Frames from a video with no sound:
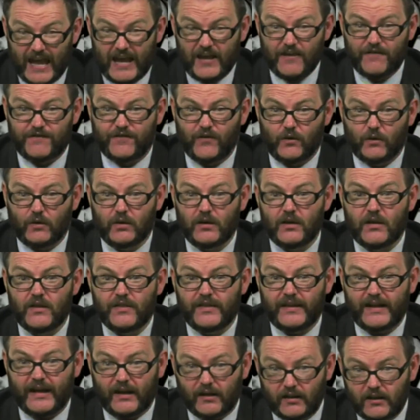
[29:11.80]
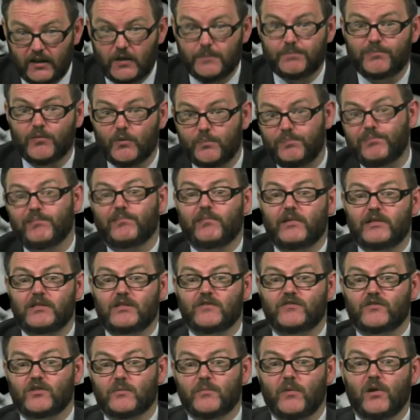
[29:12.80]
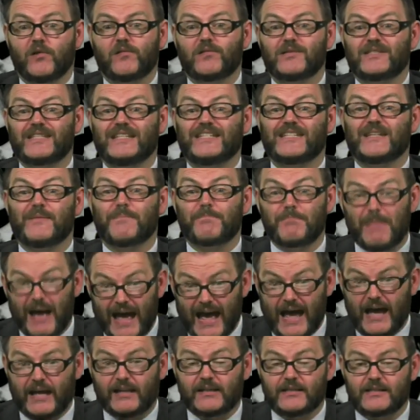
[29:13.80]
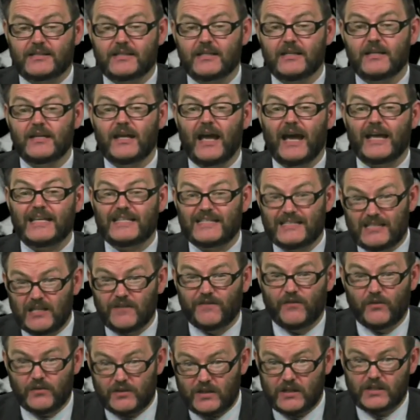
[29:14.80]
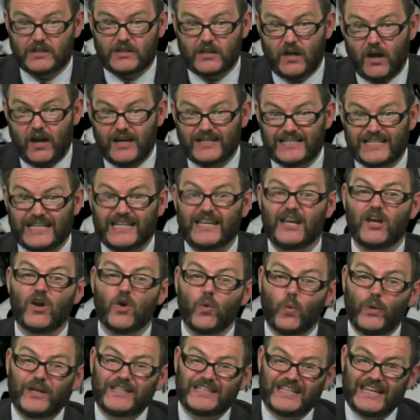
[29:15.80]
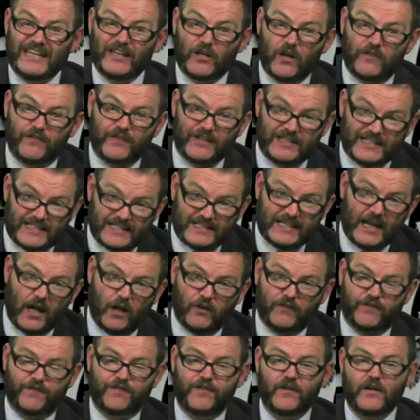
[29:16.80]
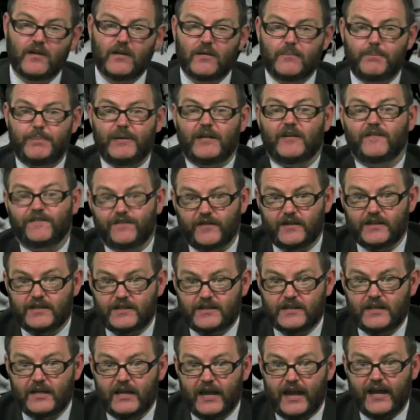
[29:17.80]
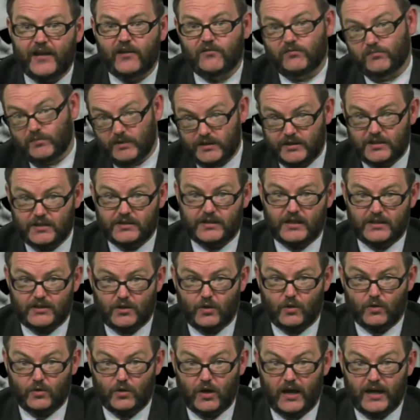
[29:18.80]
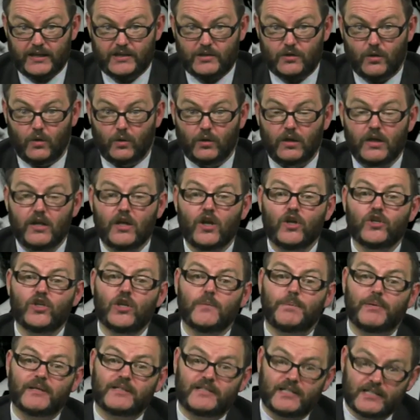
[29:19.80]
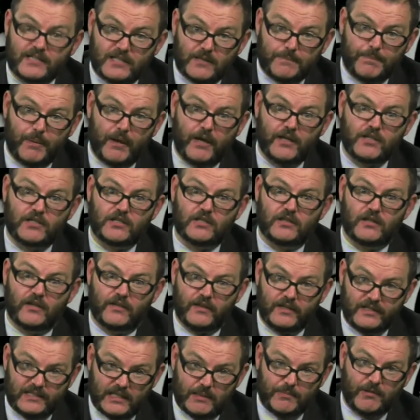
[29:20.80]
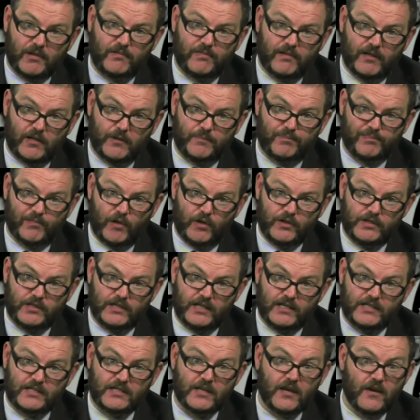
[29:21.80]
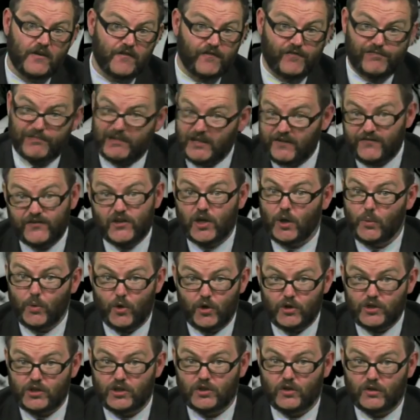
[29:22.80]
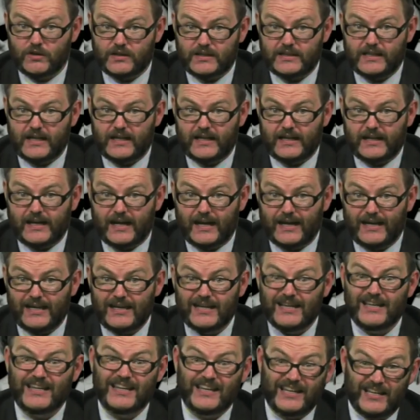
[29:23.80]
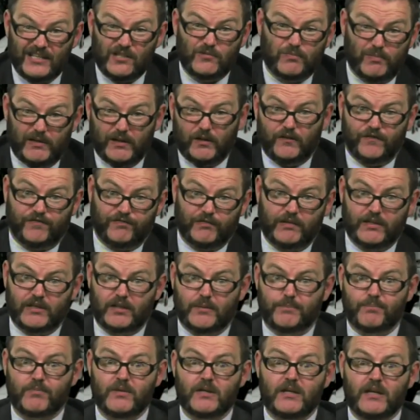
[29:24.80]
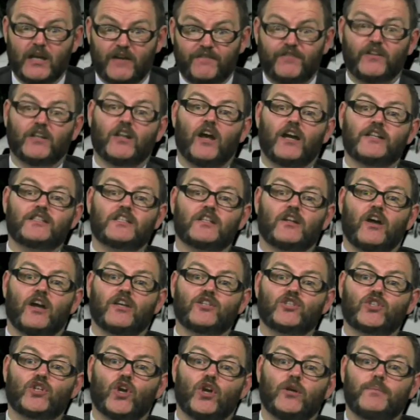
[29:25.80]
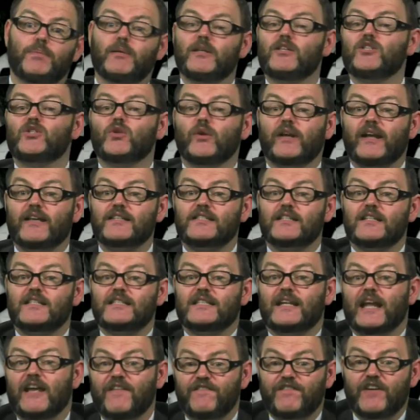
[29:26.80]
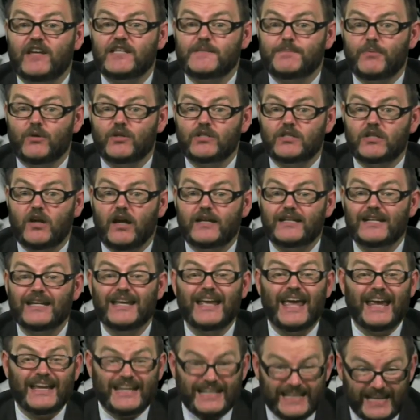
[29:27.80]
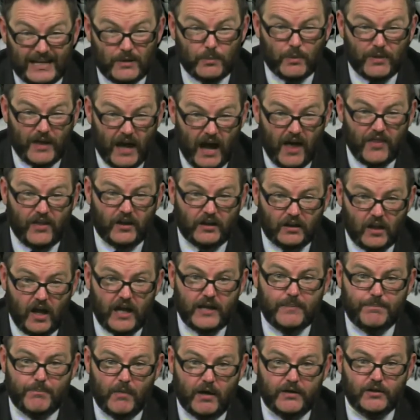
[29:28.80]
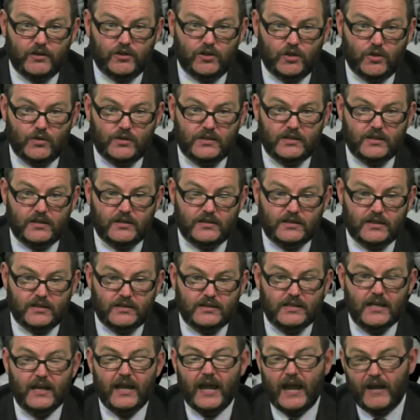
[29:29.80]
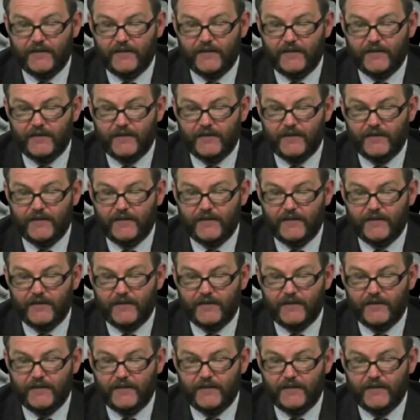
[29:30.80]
challenges we face as a country, we should be thankful that our liberal progressive democracy demands a civil society which in of itself benefits and enriches us all. Your participation in the democratic process, free of coercion on Saturday, is real freedom. If you like tonight's show, please join our Citizen A Facebook site